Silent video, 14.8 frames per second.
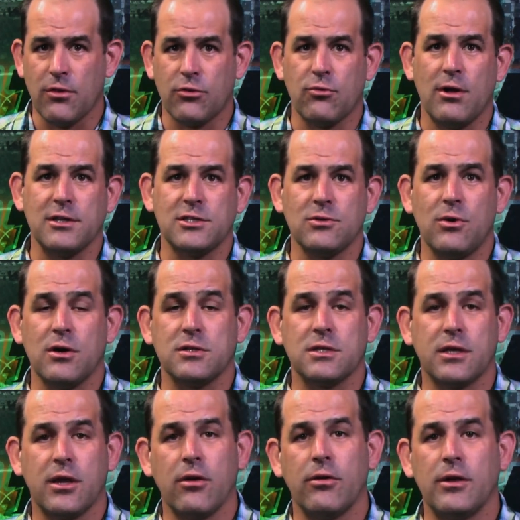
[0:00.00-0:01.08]
of the threats to our
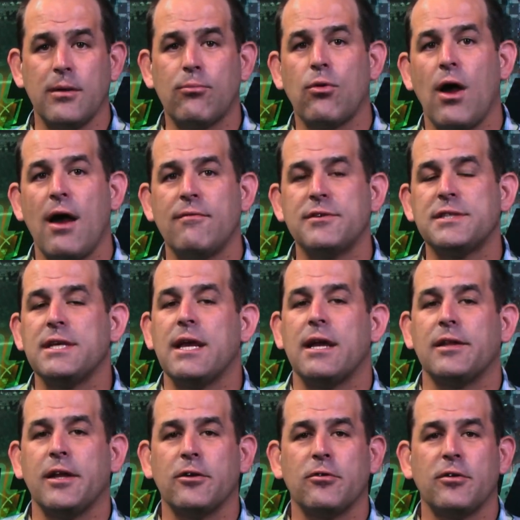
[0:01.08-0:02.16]
security, privacy,
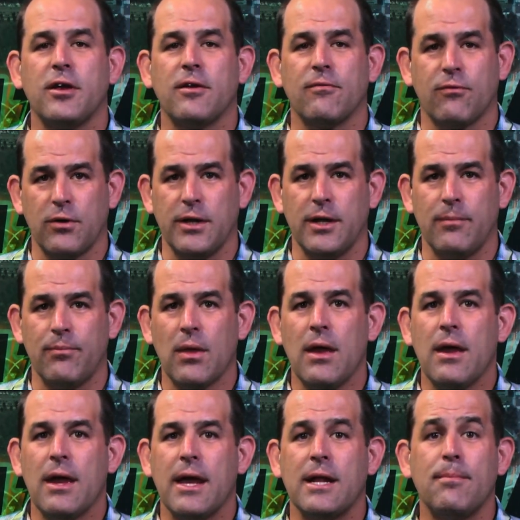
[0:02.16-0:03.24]
and internet freedom.
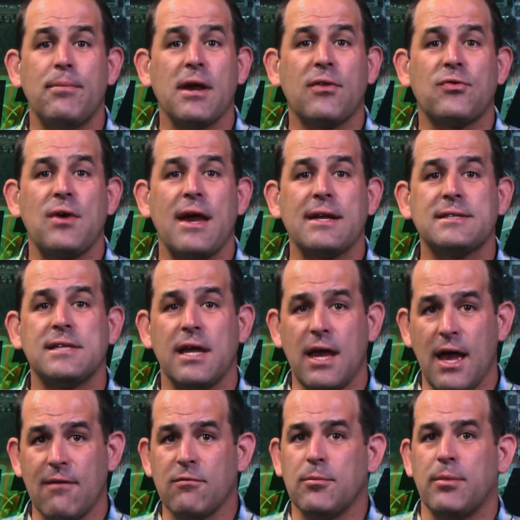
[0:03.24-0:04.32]
And a big thanks to
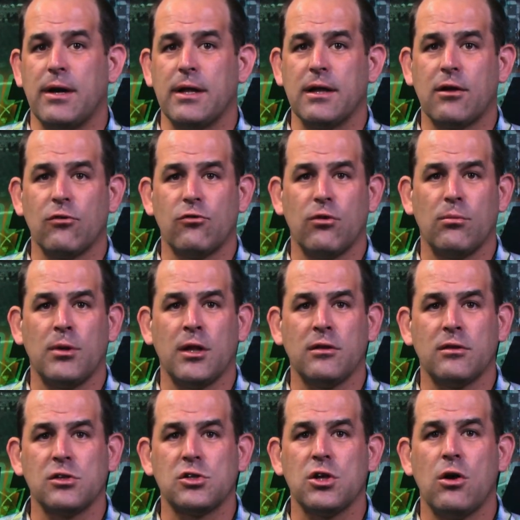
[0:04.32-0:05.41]
everybody contributing to
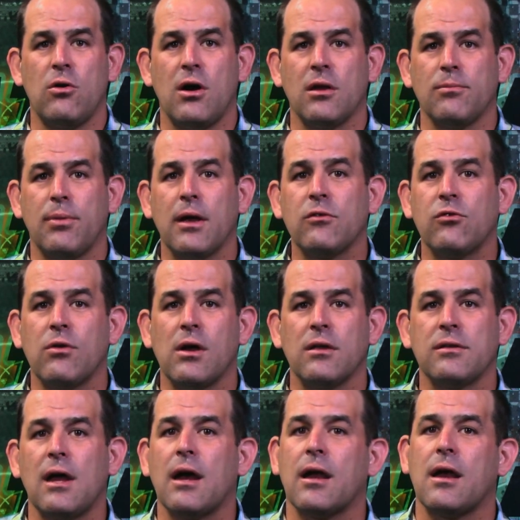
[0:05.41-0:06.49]
the show on
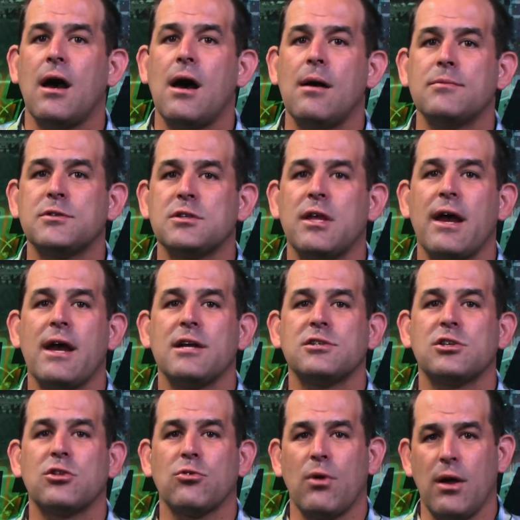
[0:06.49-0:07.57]
patreon.com
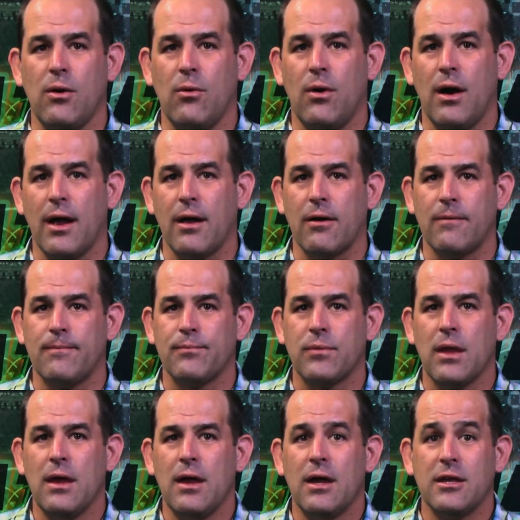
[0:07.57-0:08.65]
slash threatwire.
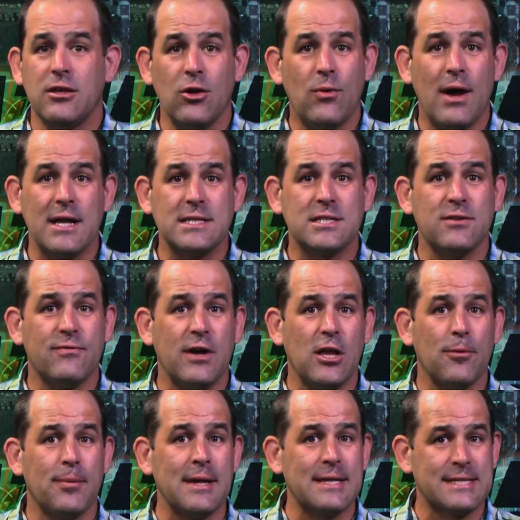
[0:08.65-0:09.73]
U S
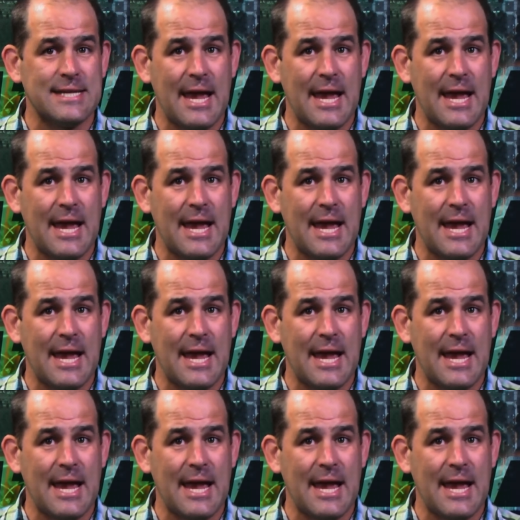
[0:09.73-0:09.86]
developing